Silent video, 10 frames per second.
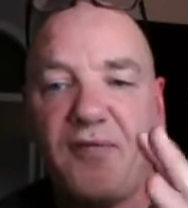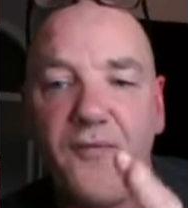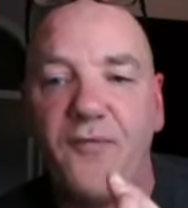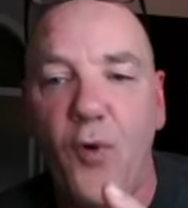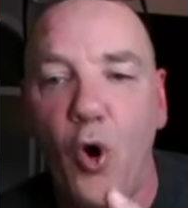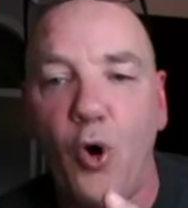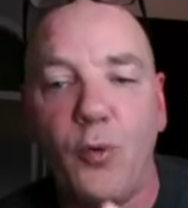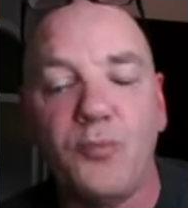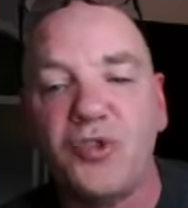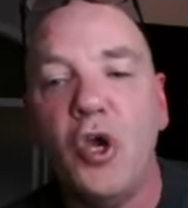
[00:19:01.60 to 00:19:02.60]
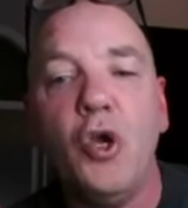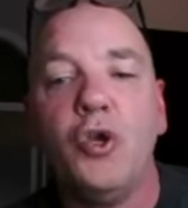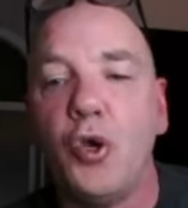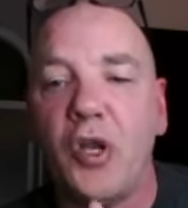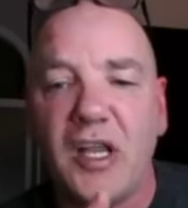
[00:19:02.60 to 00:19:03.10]
different forms.
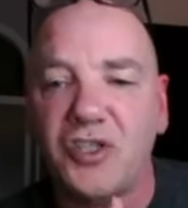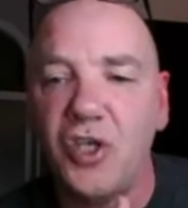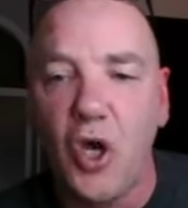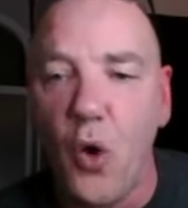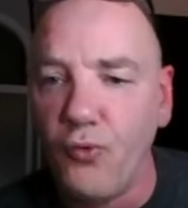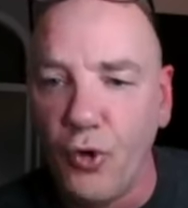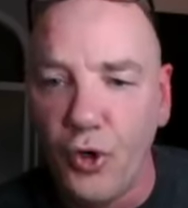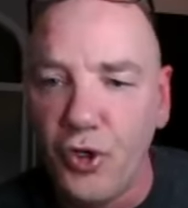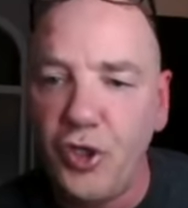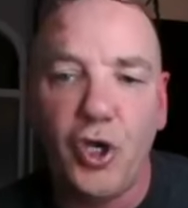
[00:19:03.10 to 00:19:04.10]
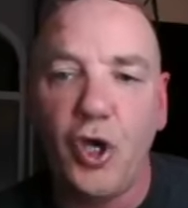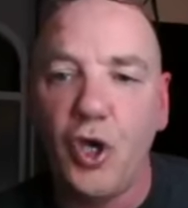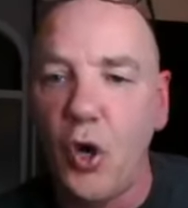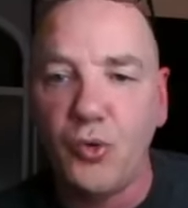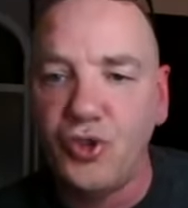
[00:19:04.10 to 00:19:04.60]
You can actually go running, you can
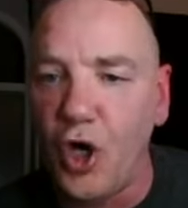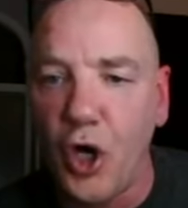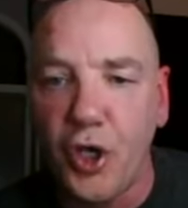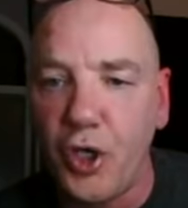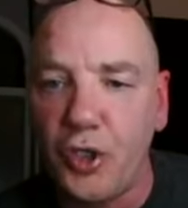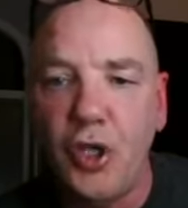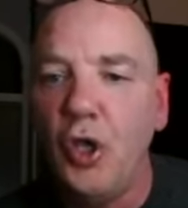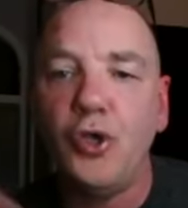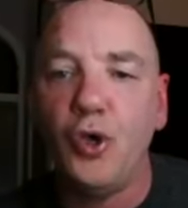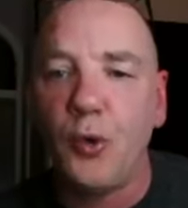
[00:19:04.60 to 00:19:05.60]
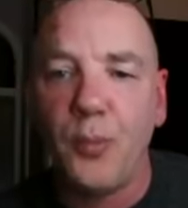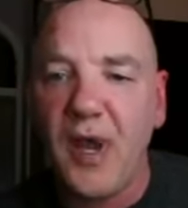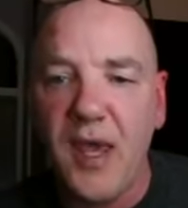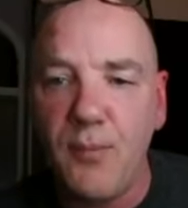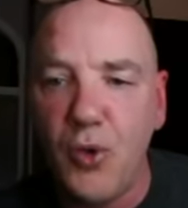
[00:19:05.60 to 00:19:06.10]
go jogging, you can
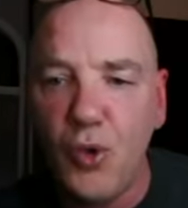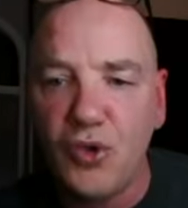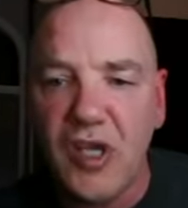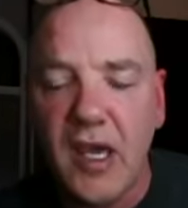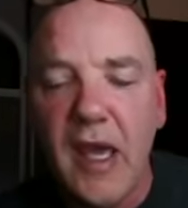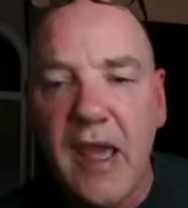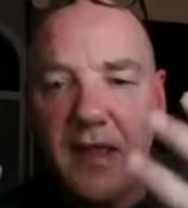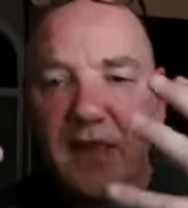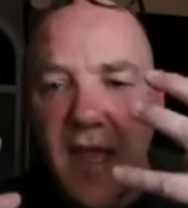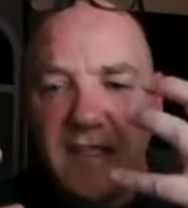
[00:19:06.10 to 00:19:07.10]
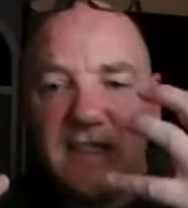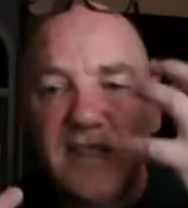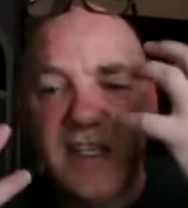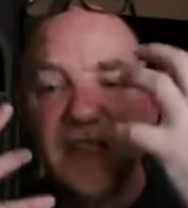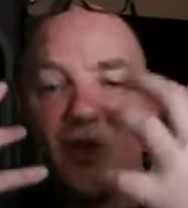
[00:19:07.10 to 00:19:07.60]
play music.
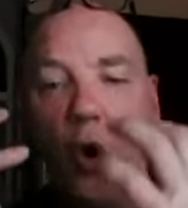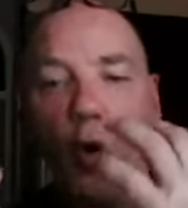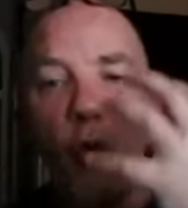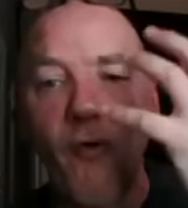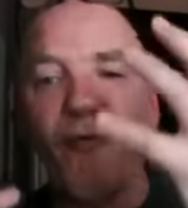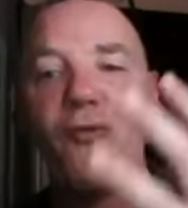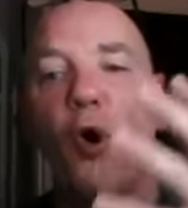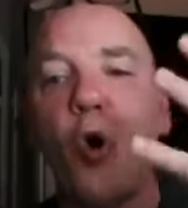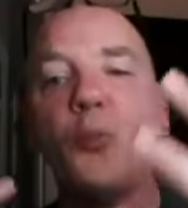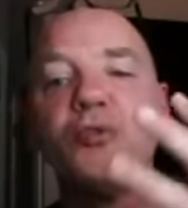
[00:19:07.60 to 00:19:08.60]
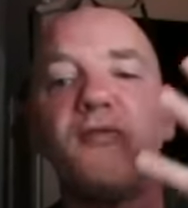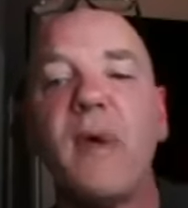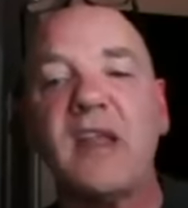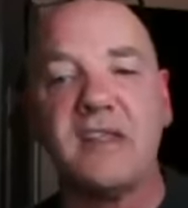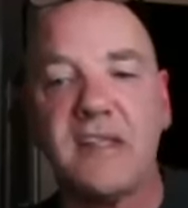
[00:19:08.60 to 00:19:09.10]
It's all forms of
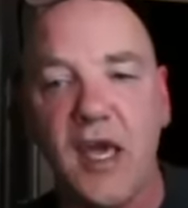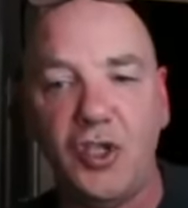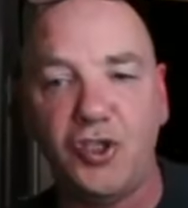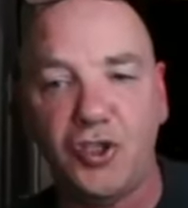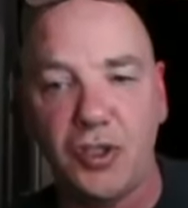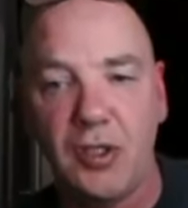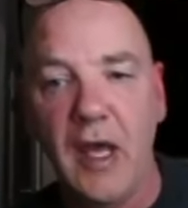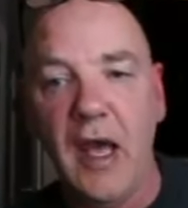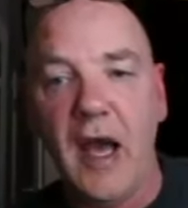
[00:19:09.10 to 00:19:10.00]
meditation.